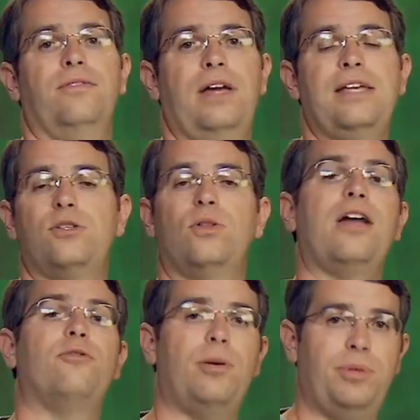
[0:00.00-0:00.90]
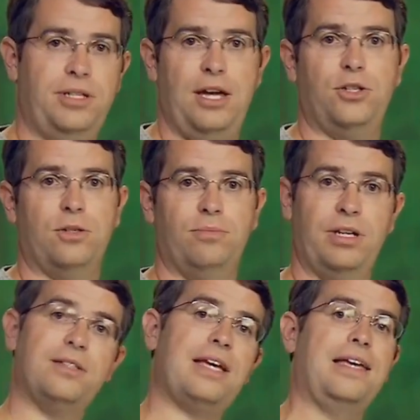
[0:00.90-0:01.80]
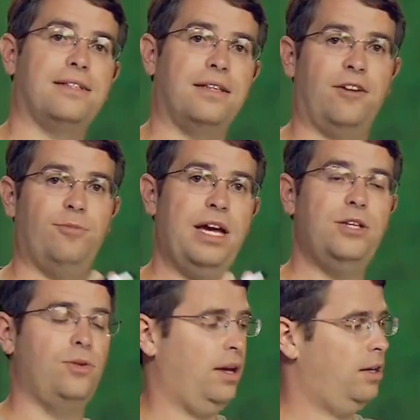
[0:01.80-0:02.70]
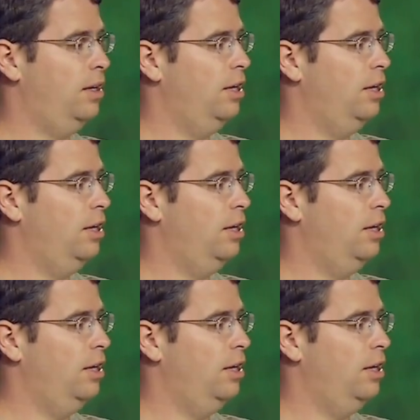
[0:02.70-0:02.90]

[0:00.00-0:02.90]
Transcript: It has a lot of reputation because it has a lot of PageRank,